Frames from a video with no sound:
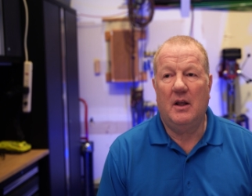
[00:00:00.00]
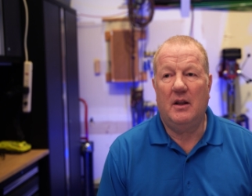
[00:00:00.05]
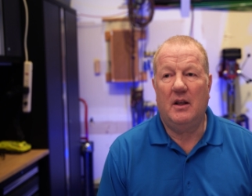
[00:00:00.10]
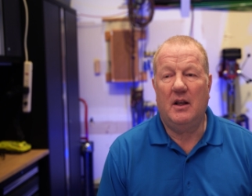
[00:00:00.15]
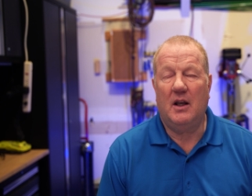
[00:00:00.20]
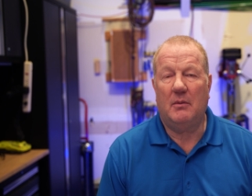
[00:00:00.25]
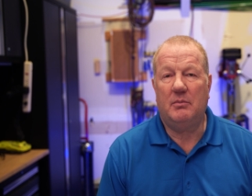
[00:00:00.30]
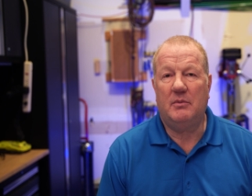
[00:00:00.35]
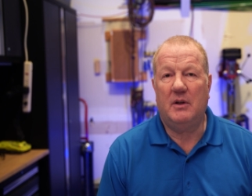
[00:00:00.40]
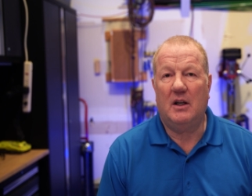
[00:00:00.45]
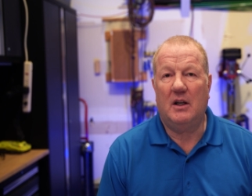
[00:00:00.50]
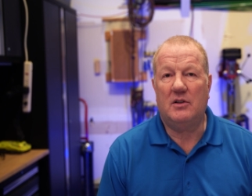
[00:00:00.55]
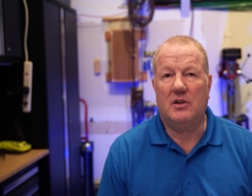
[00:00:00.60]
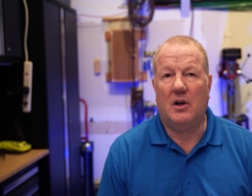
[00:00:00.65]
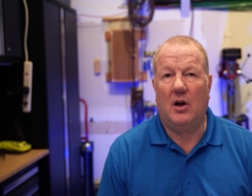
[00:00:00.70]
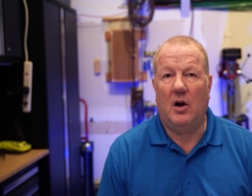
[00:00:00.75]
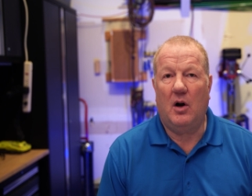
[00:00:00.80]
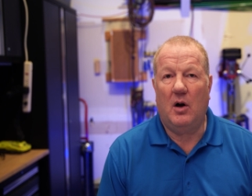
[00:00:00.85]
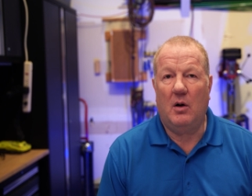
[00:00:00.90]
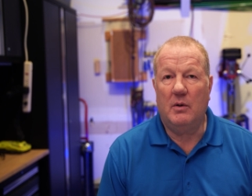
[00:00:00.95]
The
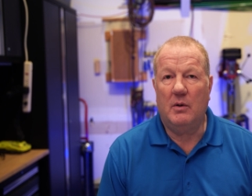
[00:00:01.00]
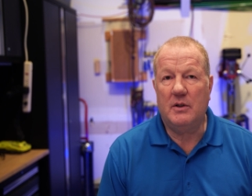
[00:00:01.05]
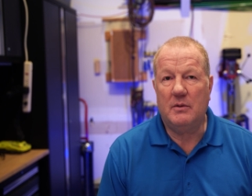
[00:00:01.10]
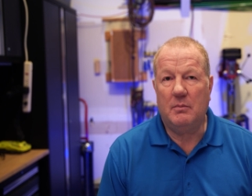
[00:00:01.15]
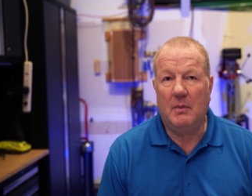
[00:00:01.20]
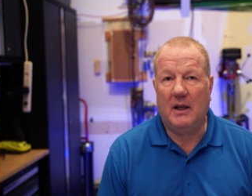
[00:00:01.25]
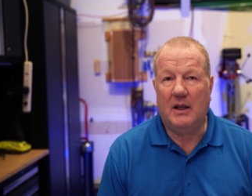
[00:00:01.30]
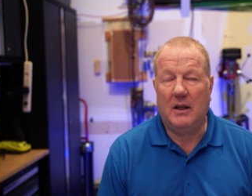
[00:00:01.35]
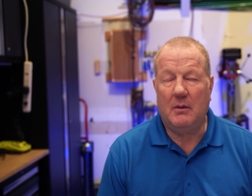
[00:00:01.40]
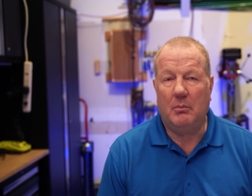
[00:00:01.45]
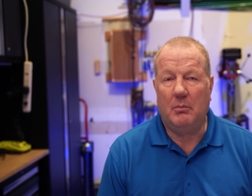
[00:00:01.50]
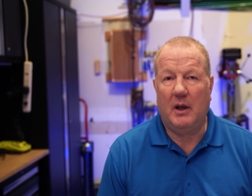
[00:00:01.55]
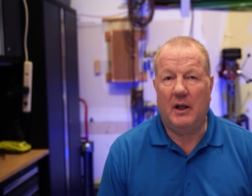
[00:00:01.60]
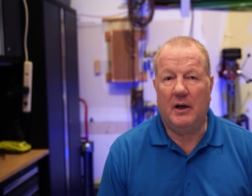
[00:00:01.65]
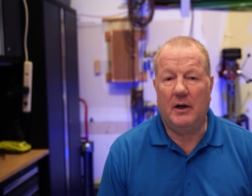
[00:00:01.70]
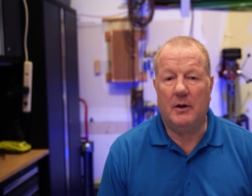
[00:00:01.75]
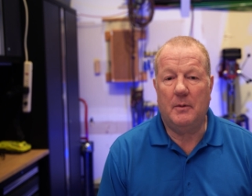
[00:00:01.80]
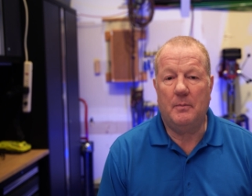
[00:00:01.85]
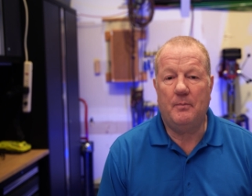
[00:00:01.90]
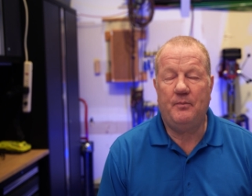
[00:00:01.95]
updates always make it
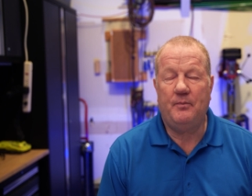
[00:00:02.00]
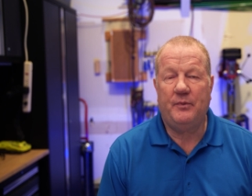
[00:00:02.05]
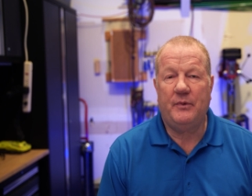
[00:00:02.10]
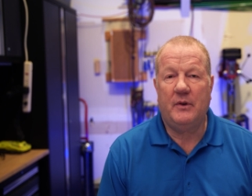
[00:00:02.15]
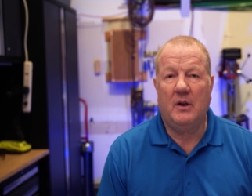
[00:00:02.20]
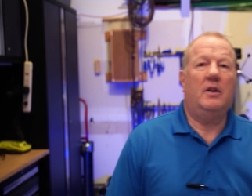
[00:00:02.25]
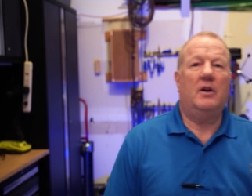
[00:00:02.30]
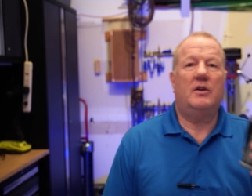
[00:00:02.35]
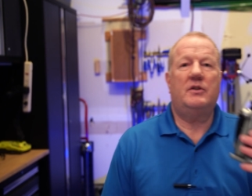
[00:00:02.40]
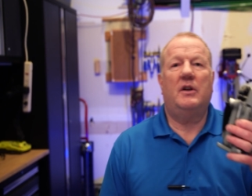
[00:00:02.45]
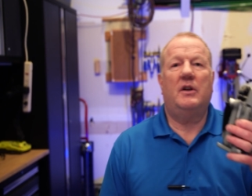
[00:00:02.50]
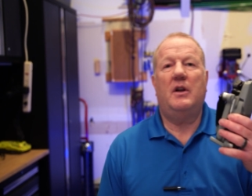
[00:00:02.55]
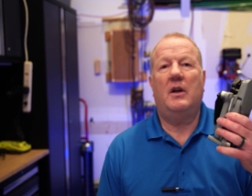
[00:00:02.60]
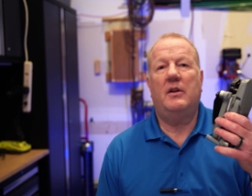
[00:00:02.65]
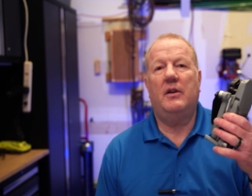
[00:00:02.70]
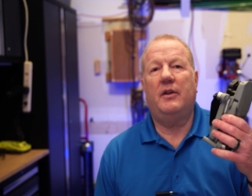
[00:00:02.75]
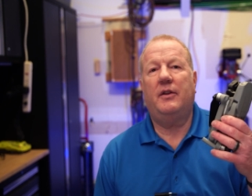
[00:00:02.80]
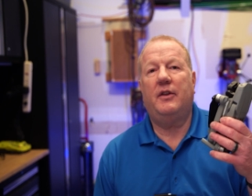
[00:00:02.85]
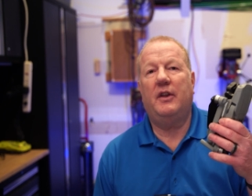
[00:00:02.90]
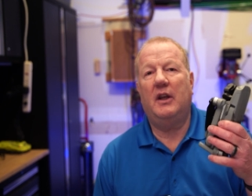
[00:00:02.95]
better. There's
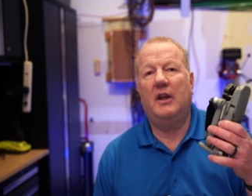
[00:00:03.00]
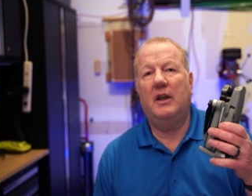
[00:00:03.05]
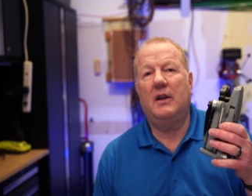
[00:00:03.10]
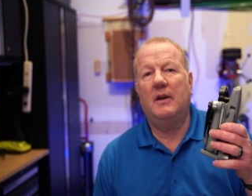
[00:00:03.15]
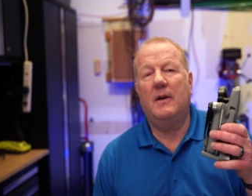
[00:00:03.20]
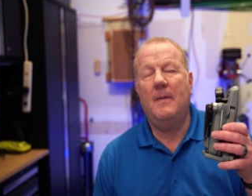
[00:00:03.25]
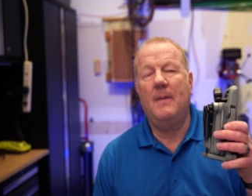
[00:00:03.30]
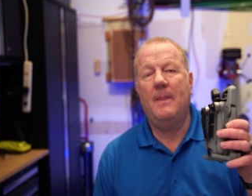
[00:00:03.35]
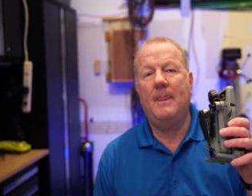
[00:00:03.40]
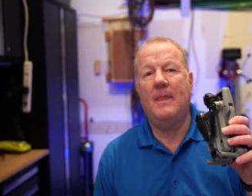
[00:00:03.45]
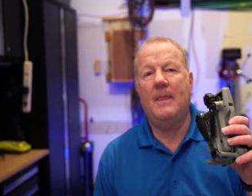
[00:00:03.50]
another thing